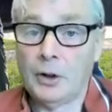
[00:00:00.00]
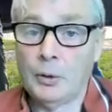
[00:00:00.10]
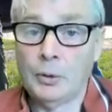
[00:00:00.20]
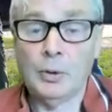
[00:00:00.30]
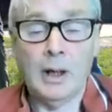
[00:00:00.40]

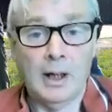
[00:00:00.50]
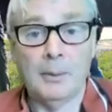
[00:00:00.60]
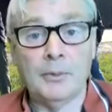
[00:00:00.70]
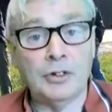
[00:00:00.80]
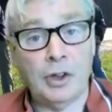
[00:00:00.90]

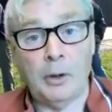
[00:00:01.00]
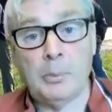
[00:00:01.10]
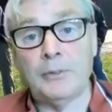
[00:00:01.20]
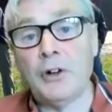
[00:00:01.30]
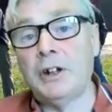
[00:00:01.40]

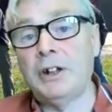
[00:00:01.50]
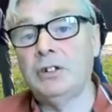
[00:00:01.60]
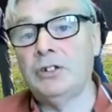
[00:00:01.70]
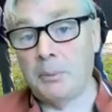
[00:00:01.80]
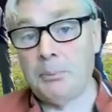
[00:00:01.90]
But
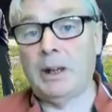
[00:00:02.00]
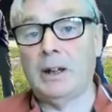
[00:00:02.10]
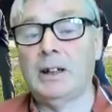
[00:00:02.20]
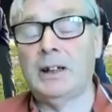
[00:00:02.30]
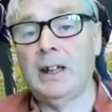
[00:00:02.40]
very
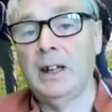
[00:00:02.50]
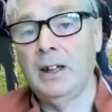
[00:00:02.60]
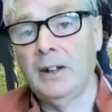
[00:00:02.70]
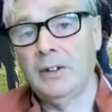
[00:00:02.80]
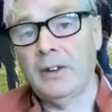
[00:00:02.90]
typically
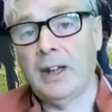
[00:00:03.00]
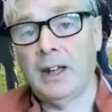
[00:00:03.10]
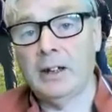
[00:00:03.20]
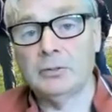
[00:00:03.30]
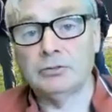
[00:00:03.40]

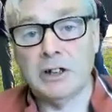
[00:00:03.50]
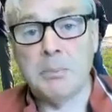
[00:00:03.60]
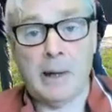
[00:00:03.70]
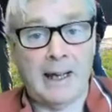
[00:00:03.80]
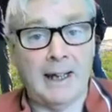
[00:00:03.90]
they're
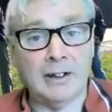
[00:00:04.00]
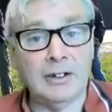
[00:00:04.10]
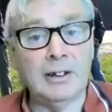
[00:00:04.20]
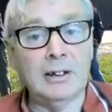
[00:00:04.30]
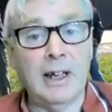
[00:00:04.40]

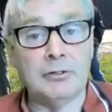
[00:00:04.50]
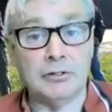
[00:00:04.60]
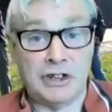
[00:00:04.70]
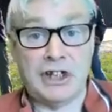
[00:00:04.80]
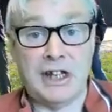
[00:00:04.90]
repacked
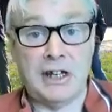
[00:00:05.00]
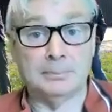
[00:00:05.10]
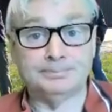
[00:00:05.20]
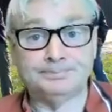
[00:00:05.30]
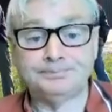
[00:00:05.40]
every
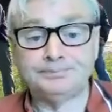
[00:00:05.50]
year.